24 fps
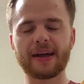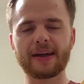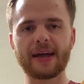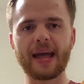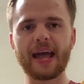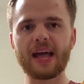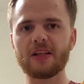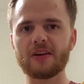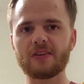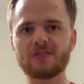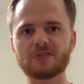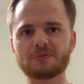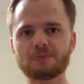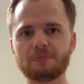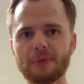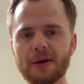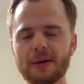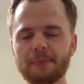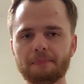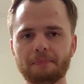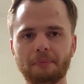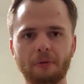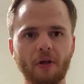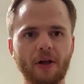Caleb's
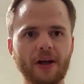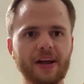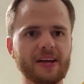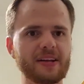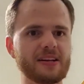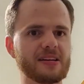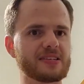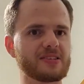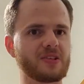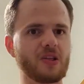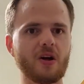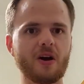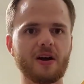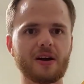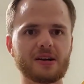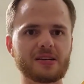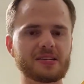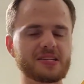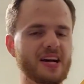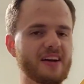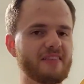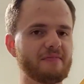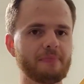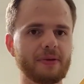been playing as long
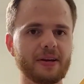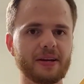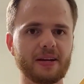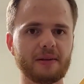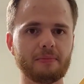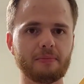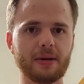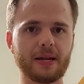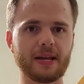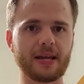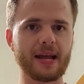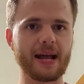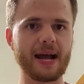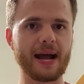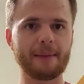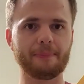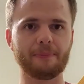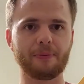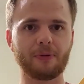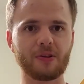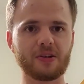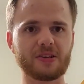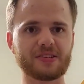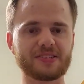as I've been in
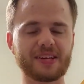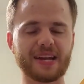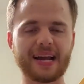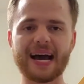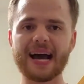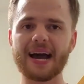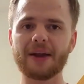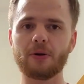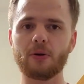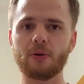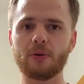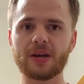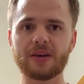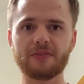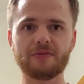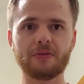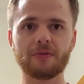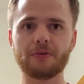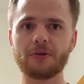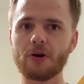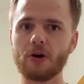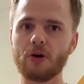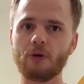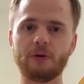Minneapolis, and I don't
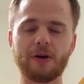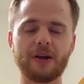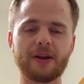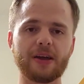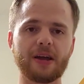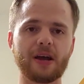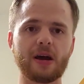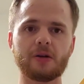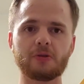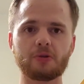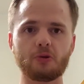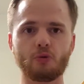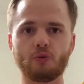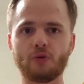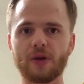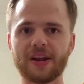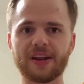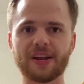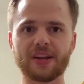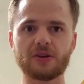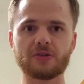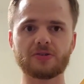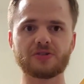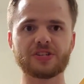even know any other
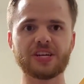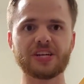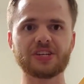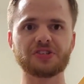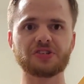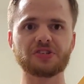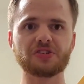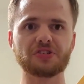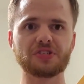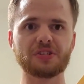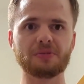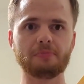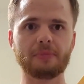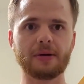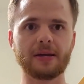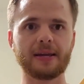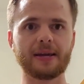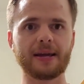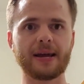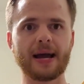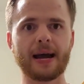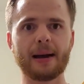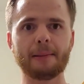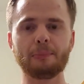radio stations in
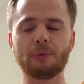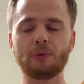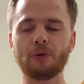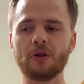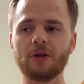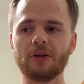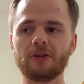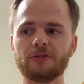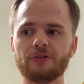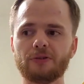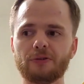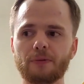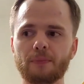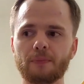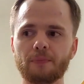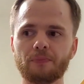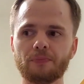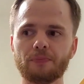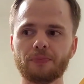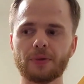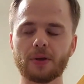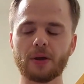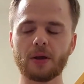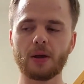Minneapolis.
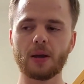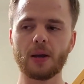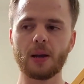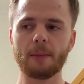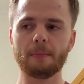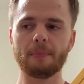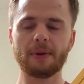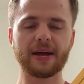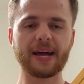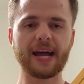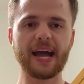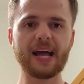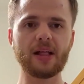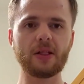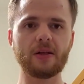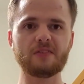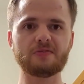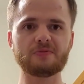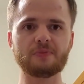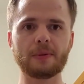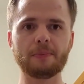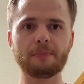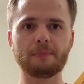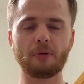But
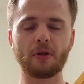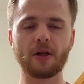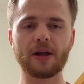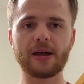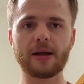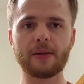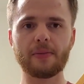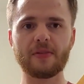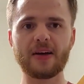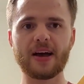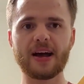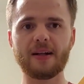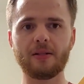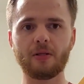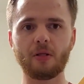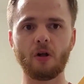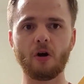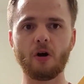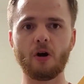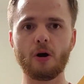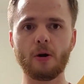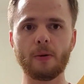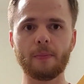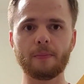Caleb's been playing that
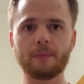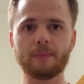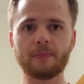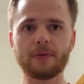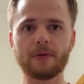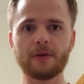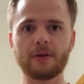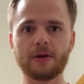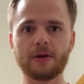long.